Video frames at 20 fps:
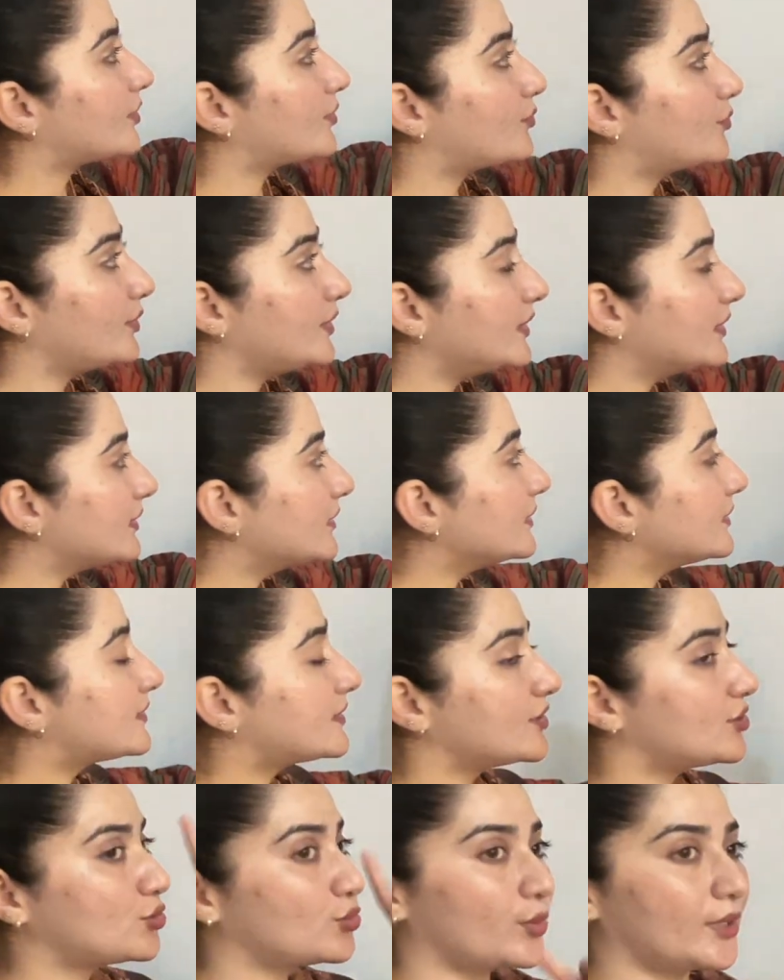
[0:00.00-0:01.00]
the real
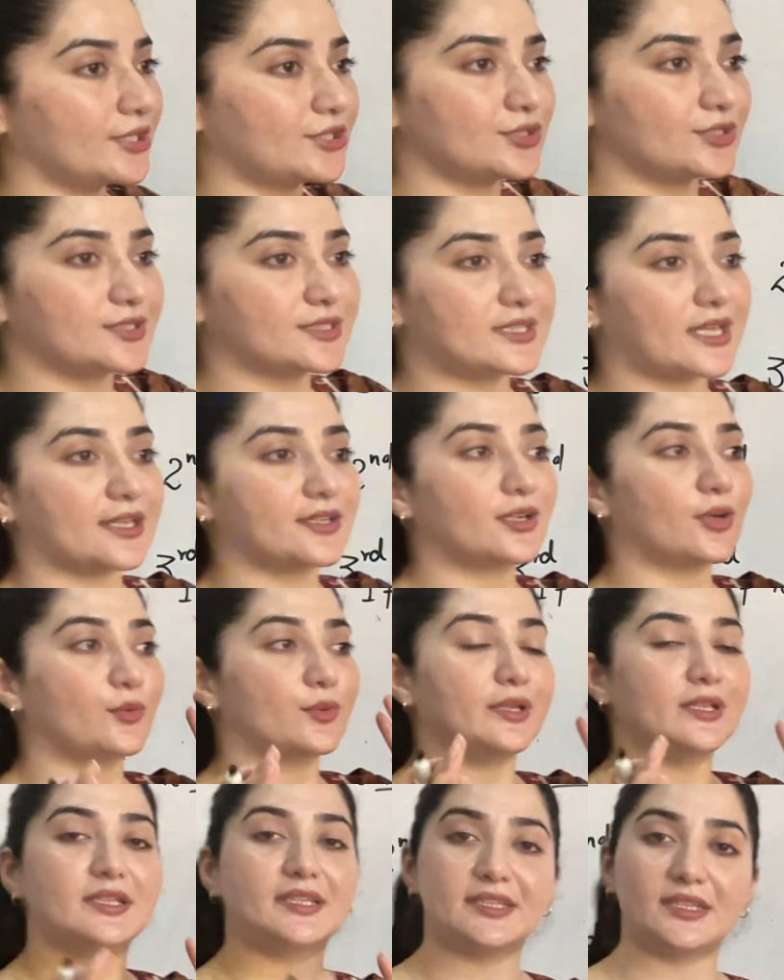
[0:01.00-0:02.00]
situations that are
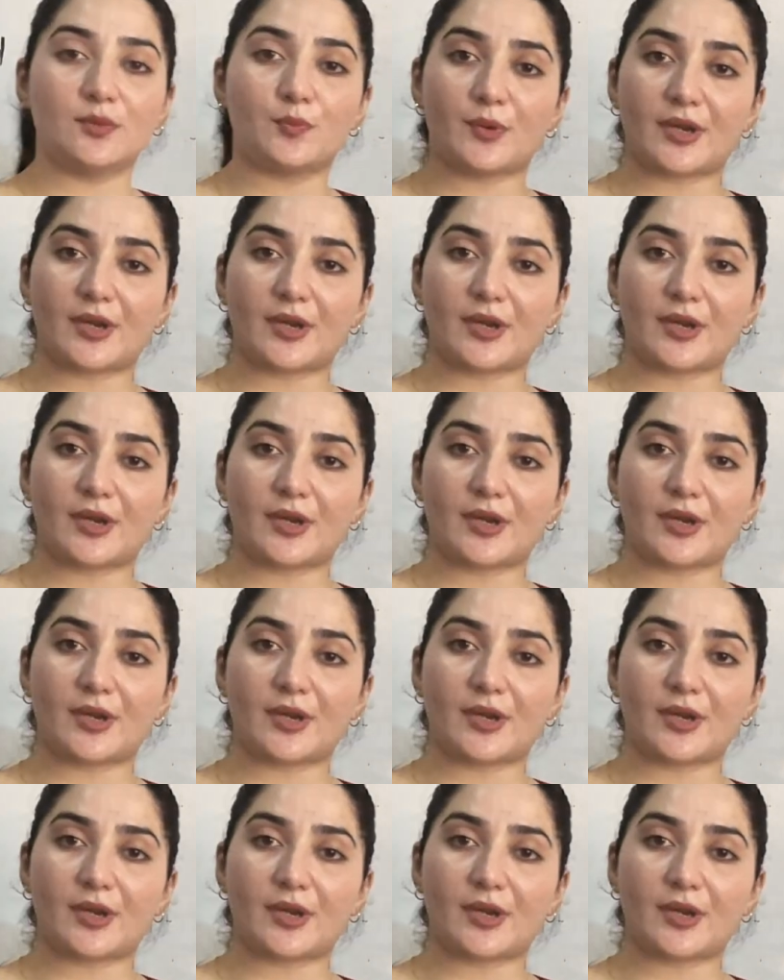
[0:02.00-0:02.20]
real in the